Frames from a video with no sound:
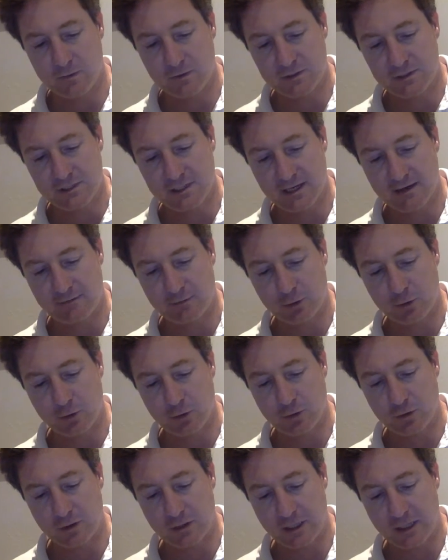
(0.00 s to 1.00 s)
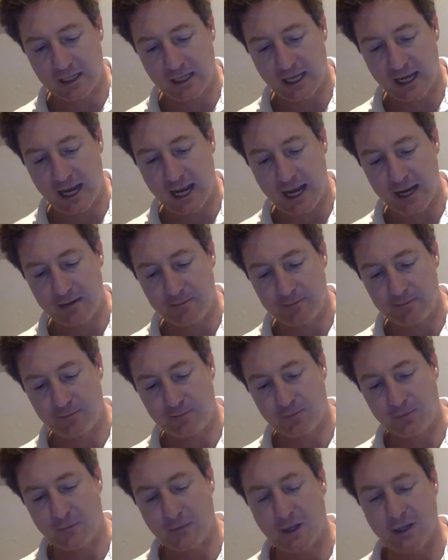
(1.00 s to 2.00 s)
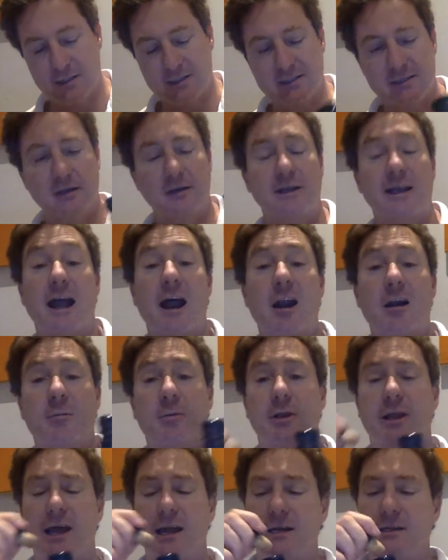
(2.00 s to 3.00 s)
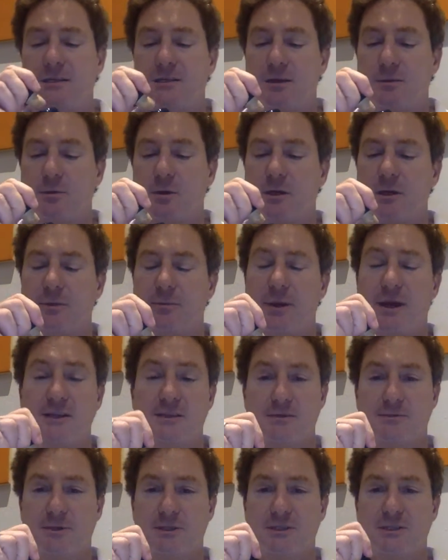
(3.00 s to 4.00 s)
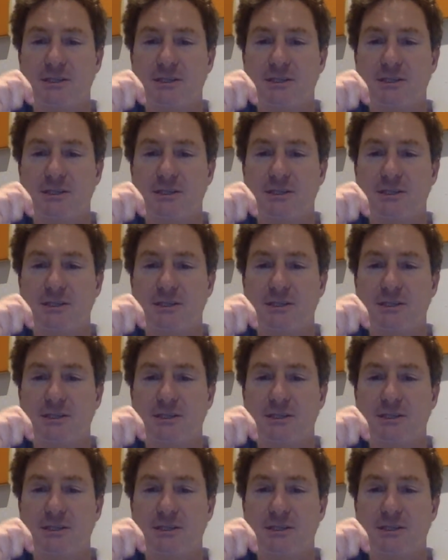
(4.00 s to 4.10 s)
just have a look at that. It's got caramel added, so I'm not going to pay too much